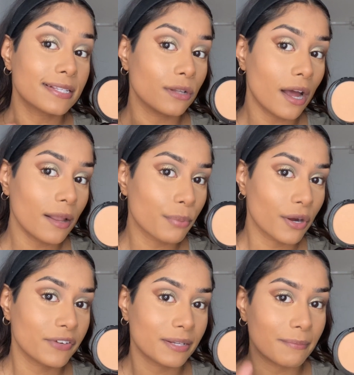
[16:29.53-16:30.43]
not a
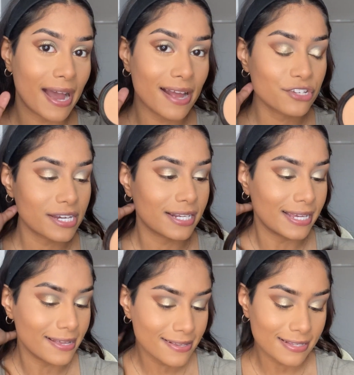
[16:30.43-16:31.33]
perfect match. It
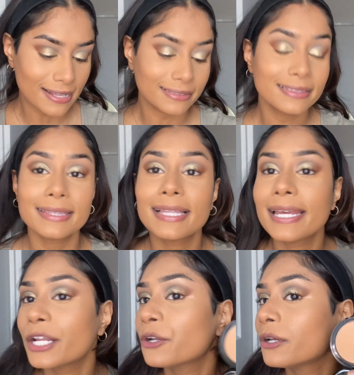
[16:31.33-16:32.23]
is a
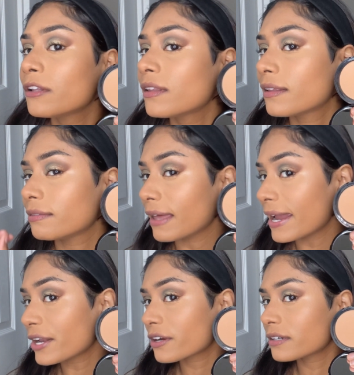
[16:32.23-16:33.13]
little
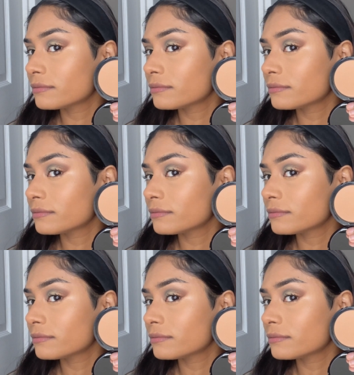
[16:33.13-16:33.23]
lighter,